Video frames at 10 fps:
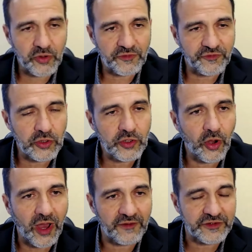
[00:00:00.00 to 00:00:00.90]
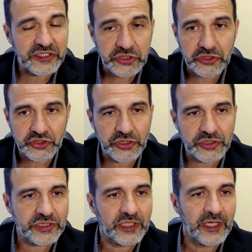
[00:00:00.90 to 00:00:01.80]
portfolio of
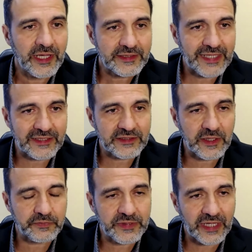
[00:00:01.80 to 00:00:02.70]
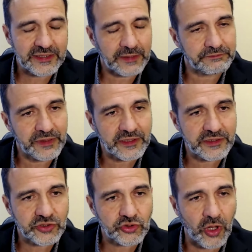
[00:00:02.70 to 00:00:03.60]
researchers that can
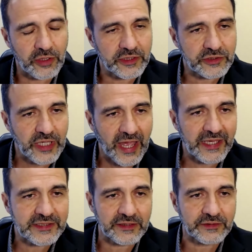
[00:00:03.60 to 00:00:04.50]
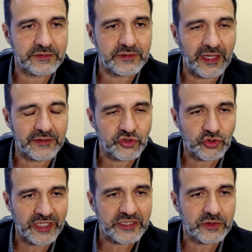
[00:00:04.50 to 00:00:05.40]
build stronger ties and
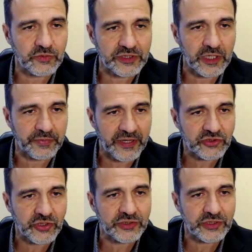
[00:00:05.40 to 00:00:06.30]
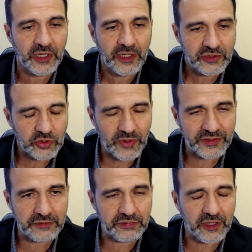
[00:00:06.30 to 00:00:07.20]
trust with their patients. So
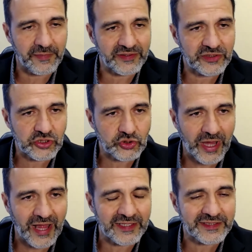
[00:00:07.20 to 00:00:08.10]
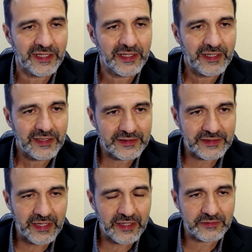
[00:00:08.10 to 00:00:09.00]
when they recommend these trials,
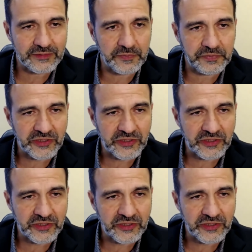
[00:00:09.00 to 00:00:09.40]
the